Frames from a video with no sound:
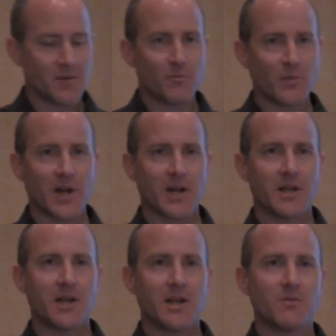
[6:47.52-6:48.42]
But
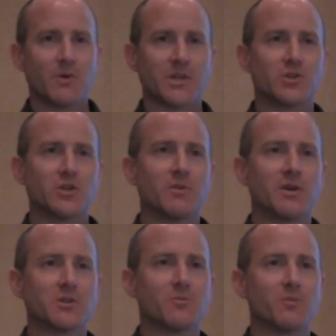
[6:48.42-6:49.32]
what they should
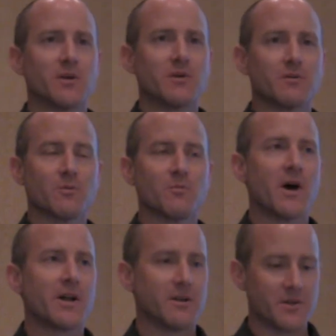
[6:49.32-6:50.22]
also be
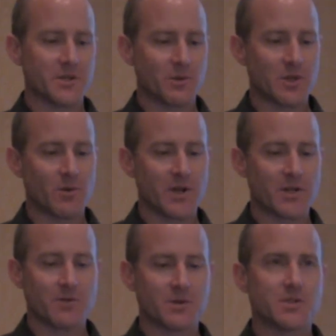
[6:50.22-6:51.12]
reminded of is what they want
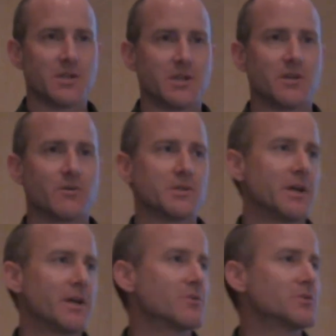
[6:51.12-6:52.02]
to do is see
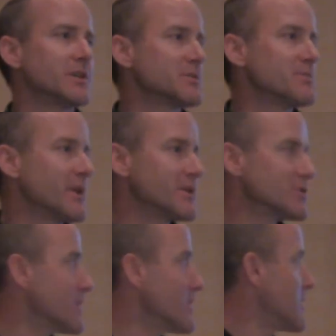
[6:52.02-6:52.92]
decreased energy
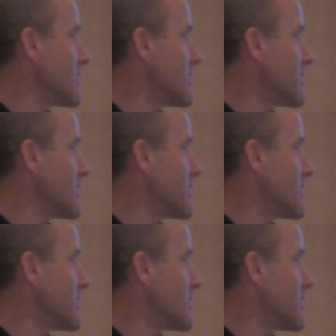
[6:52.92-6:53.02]
expenditure